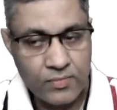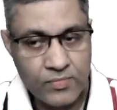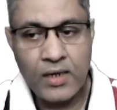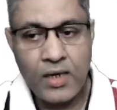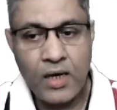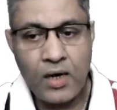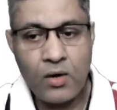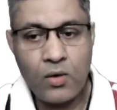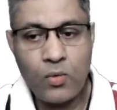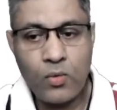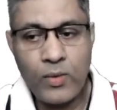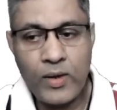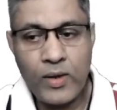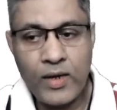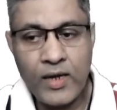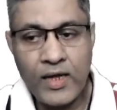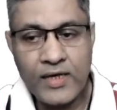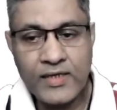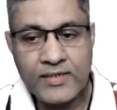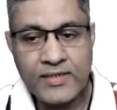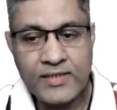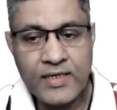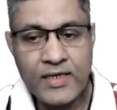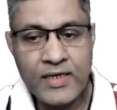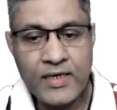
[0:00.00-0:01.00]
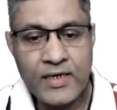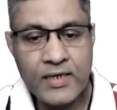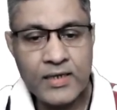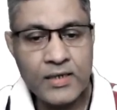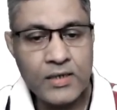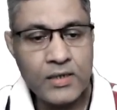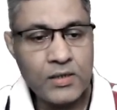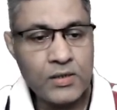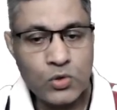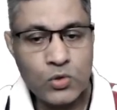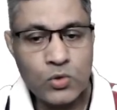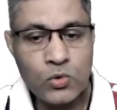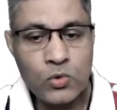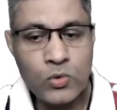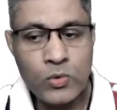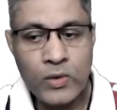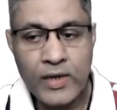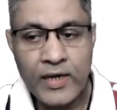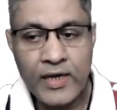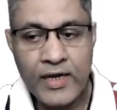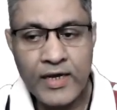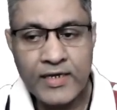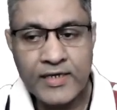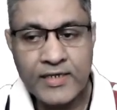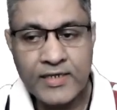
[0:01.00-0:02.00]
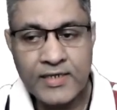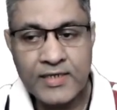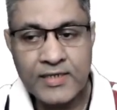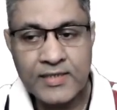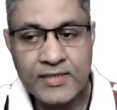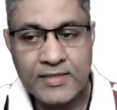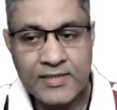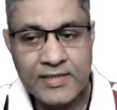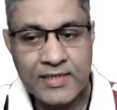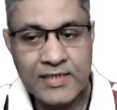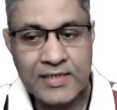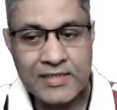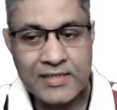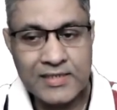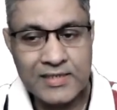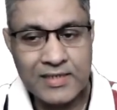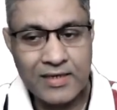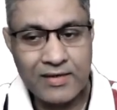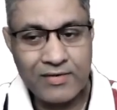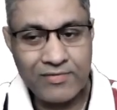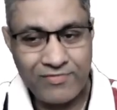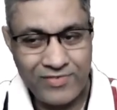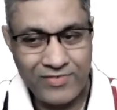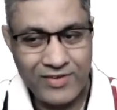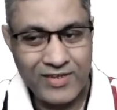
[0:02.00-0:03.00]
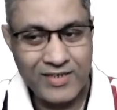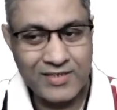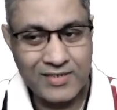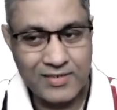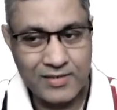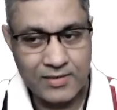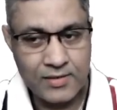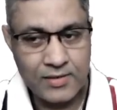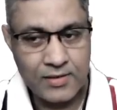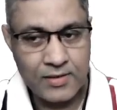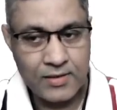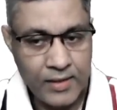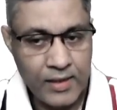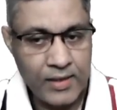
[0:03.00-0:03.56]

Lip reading: Now, when I say 286 feet,